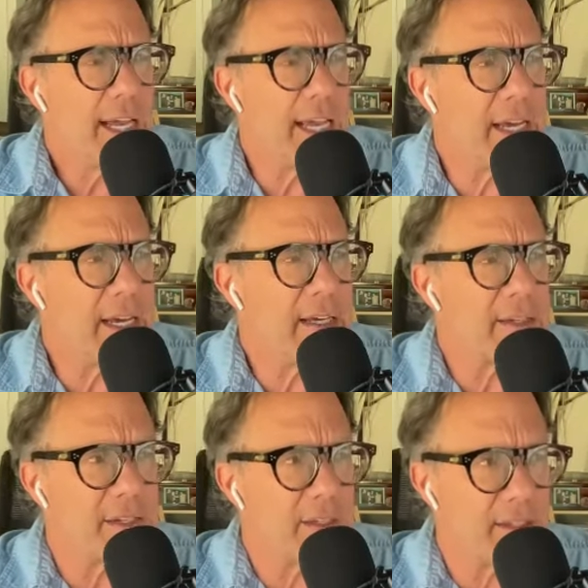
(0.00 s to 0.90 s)

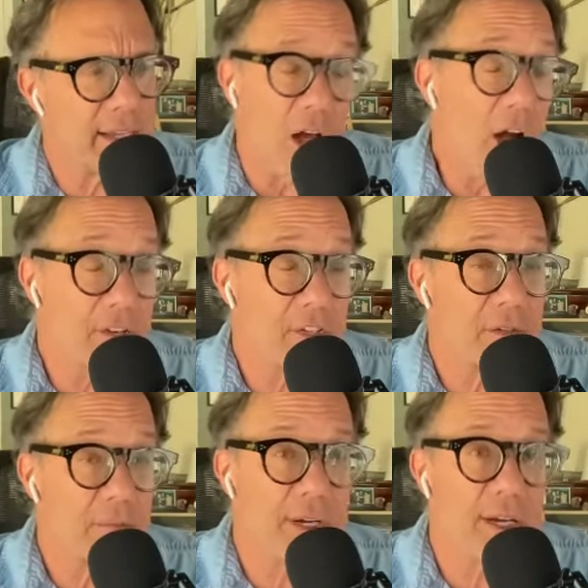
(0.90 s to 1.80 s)
and they
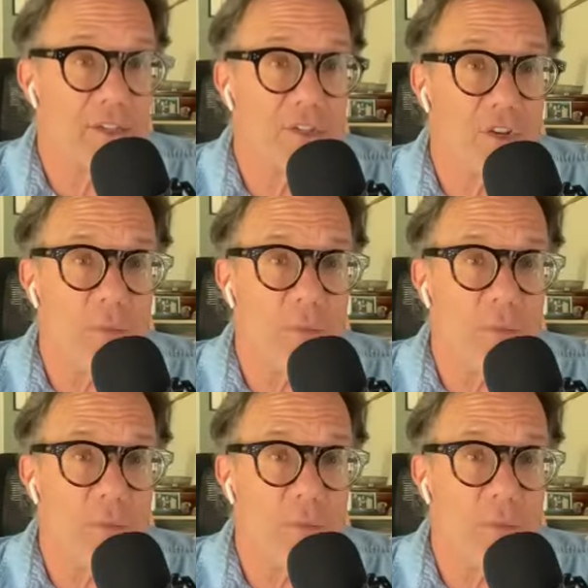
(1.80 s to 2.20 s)
lost because nobody.